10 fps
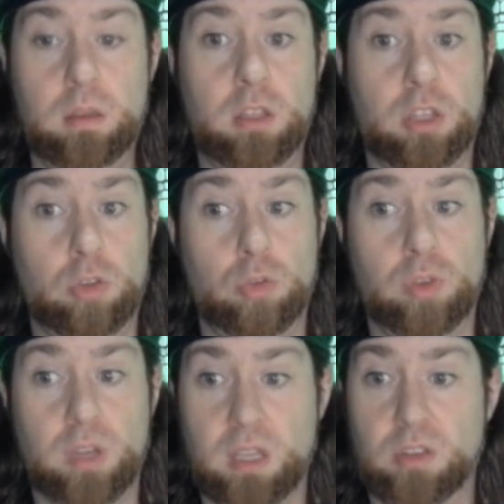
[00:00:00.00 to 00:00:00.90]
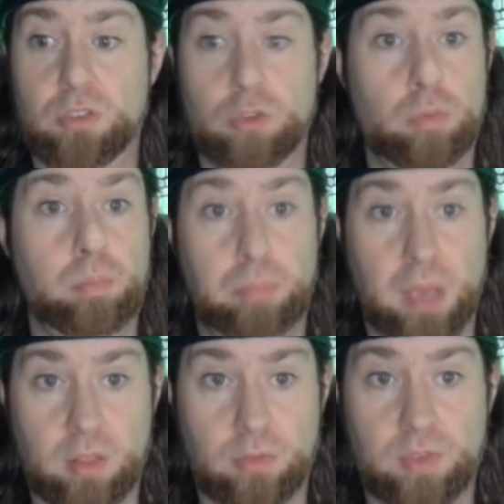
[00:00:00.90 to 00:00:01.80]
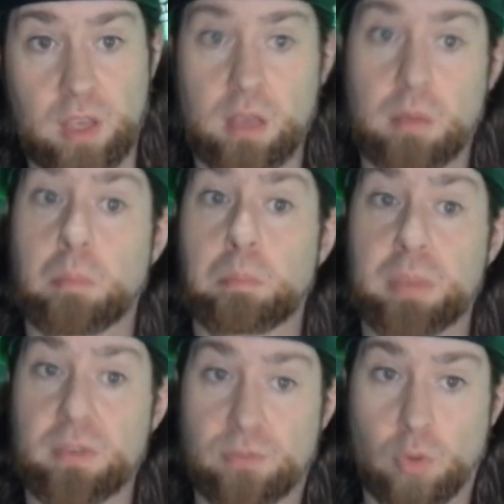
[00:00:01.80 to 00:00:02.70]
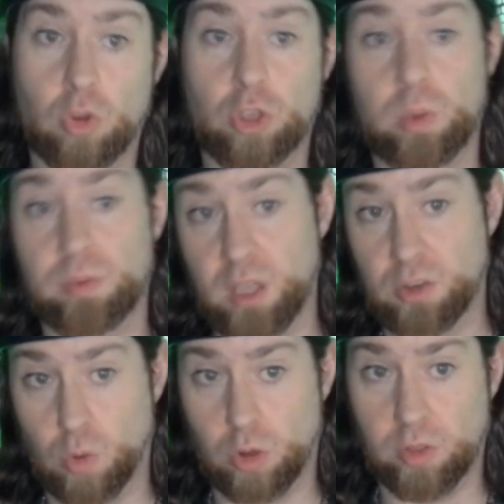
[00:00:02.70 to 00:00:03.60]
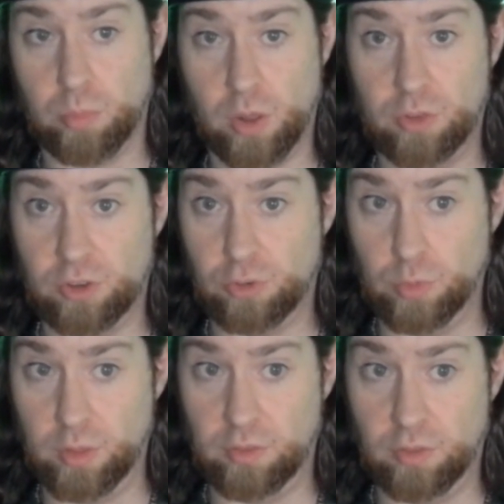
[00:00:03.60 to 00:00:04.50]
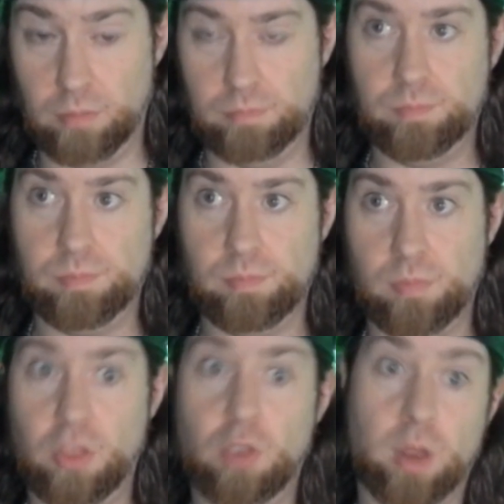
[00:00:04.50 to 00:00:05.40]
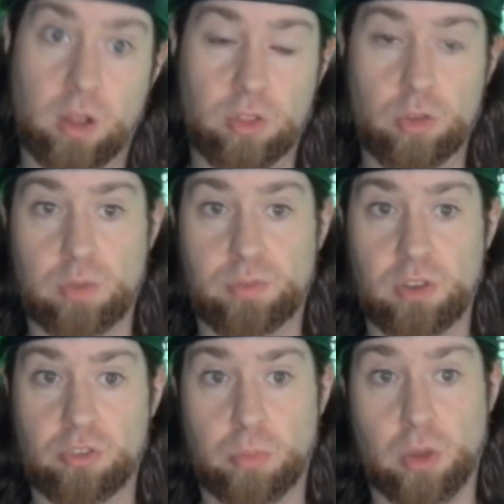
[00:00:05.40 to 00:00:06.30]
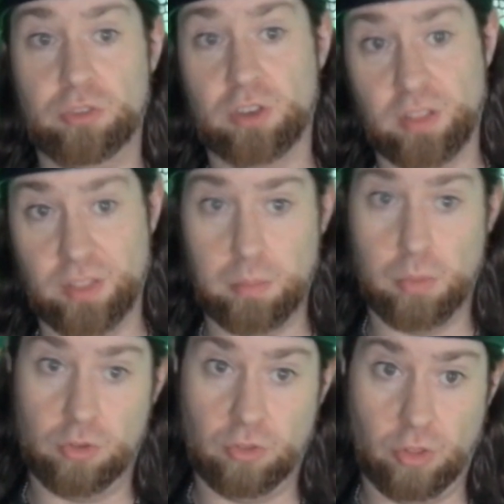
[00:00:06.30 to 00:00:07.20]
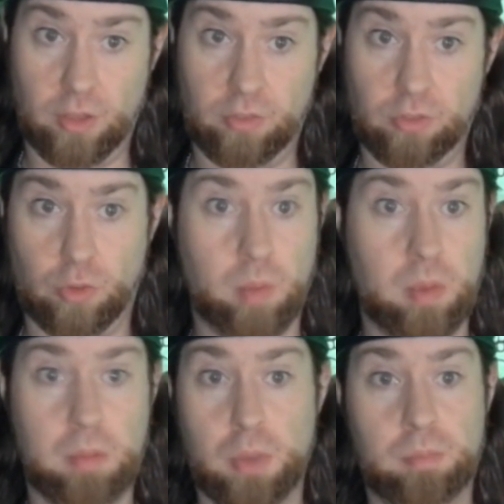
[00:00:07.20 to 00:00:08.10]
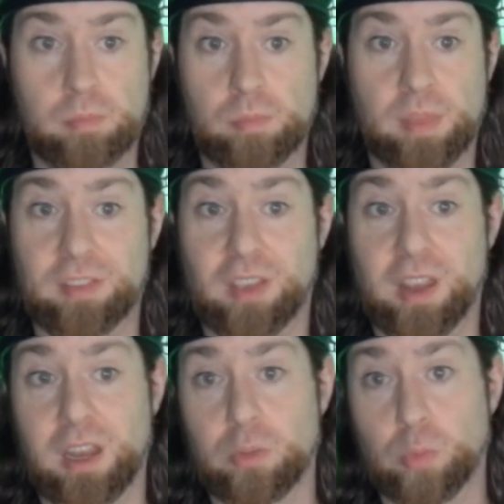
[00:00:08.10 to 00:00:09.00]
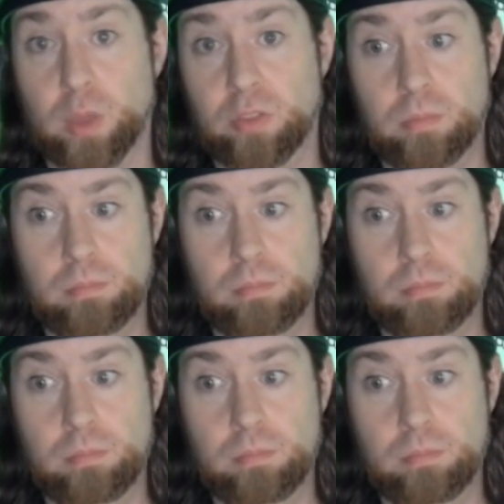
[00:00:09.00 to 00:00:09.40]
You need to pay the fee before you even get to work on the project to release it. Theoretically, you could finish the project and then purchase the license agreement, but that's getting into the weeds.